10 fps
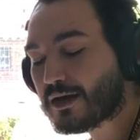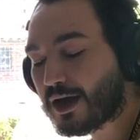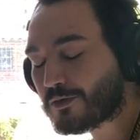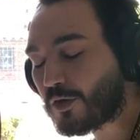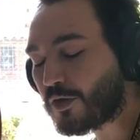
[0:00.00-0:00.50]

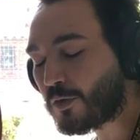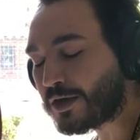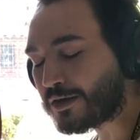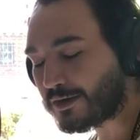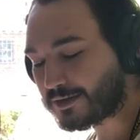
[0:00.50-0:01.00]
I roll the
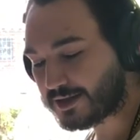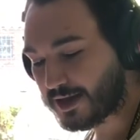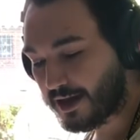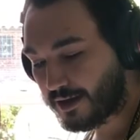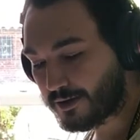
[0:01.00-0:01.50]
windows
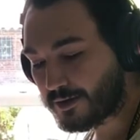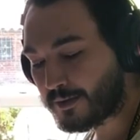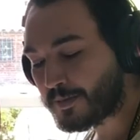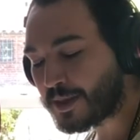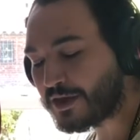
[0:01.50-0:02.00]
down,
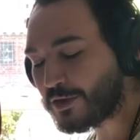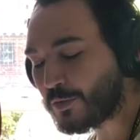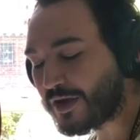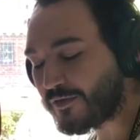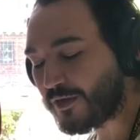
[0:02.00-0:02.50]
and the
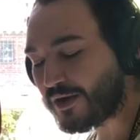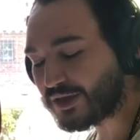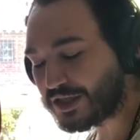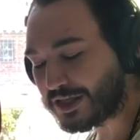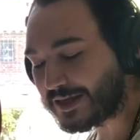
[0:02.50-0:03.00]
whiff of
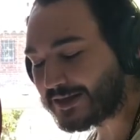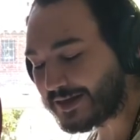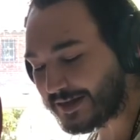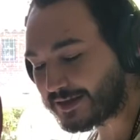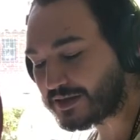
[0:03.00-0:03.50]
shit
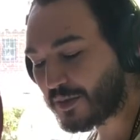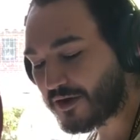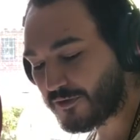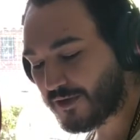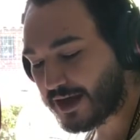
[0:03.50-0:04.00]
hits
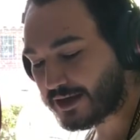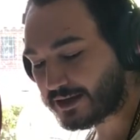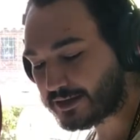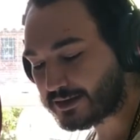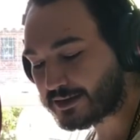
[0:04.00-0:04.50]
my
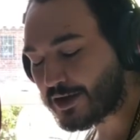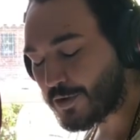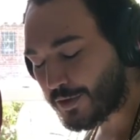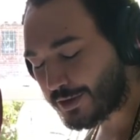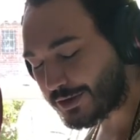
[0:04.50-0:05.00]
face.
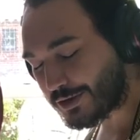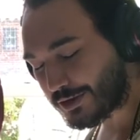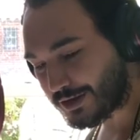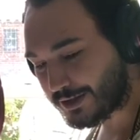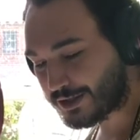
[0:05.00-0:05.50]
The
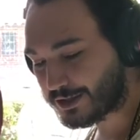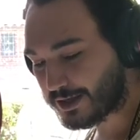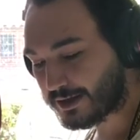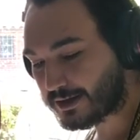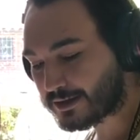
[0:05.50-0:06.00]
good
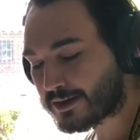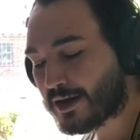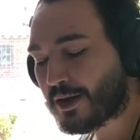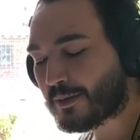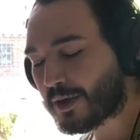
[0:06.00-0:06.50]
shit.
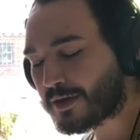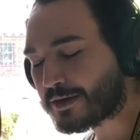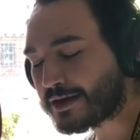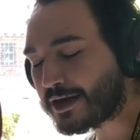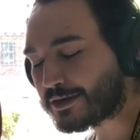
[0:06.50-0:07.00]

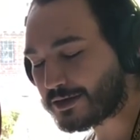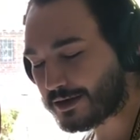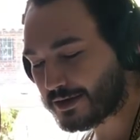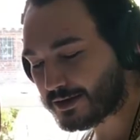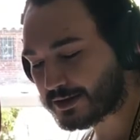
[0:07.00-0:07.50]
Mother
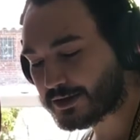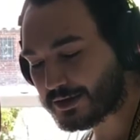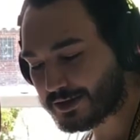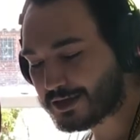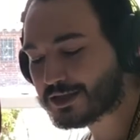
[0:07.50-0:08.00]
Nature's
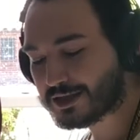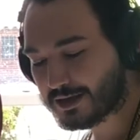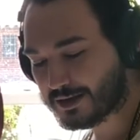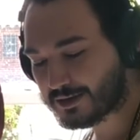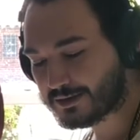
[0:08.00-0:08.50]
good
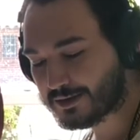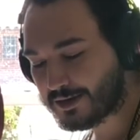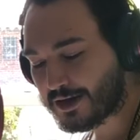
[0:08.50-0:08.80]
shit.